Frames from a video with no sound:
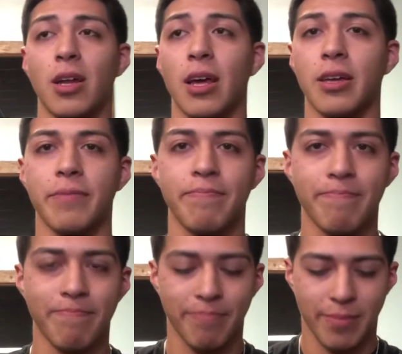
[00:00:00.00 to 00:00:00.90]
I like it.
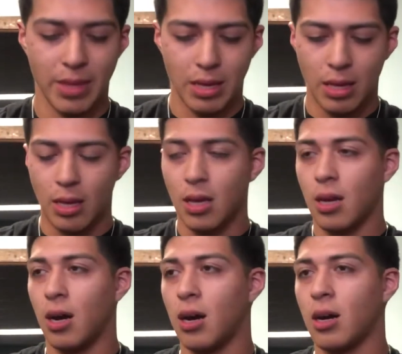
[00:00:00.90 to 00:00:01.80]

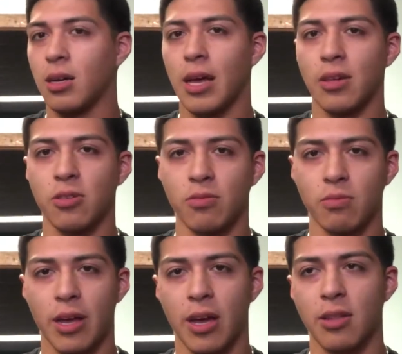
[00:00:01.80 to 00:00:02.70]
Uh, yeah. So
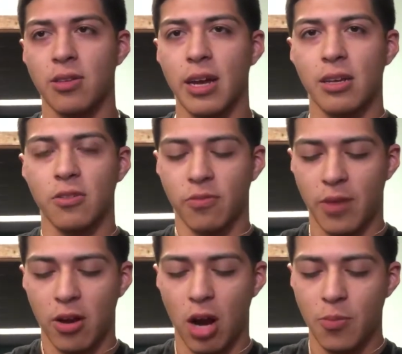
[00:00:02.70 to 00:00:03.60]
I got this necklace from
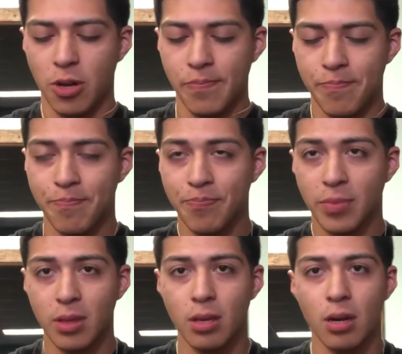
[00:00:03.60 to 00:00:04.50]
my grandma.
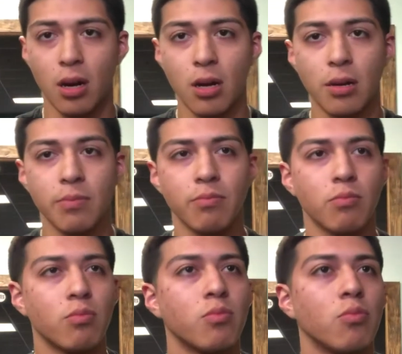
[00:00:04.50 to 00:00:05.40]

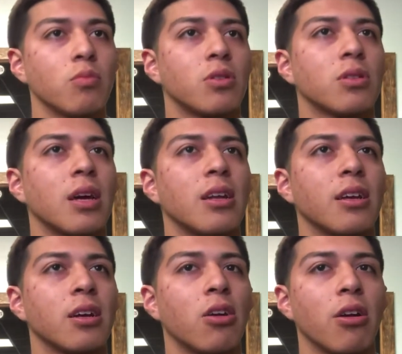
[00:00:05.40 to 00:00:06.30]
Um, it's kind of
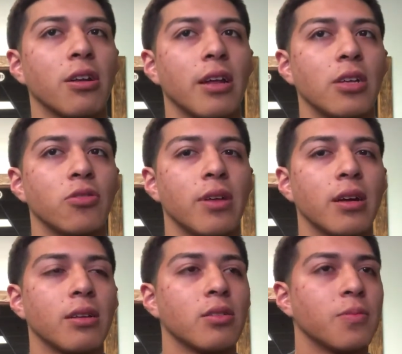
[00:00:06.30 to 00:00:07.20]
like a guardian angel
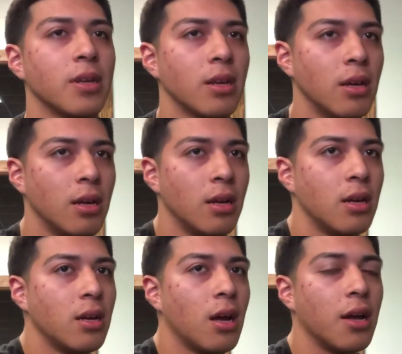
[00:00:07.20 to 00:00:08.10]
necklace, but
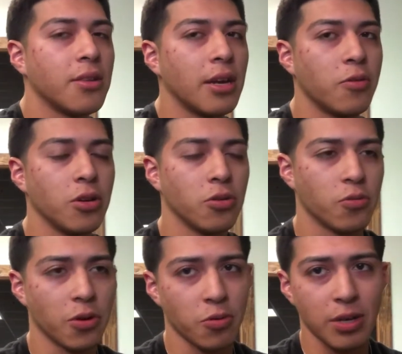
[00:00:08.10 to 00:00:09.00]
uh, to anyone who's
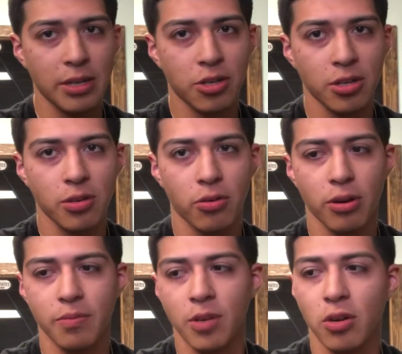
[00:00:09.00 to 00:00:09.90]
real religious
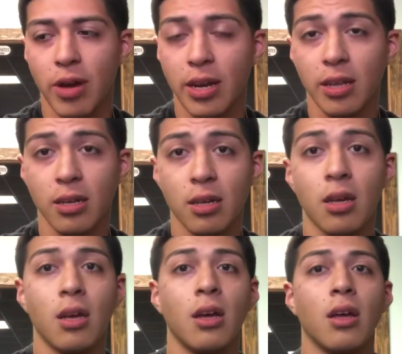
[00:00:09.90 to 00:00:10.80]
or you know anything,
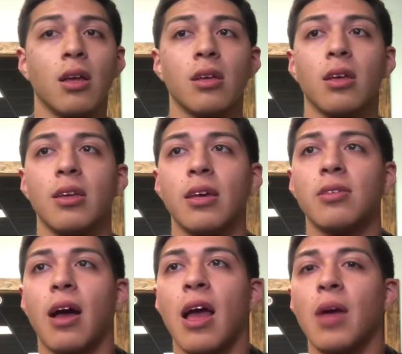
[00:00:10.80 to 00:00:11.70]

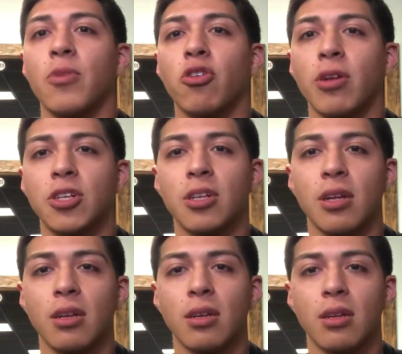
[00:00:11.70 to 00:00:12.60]
yes, I am a Christian,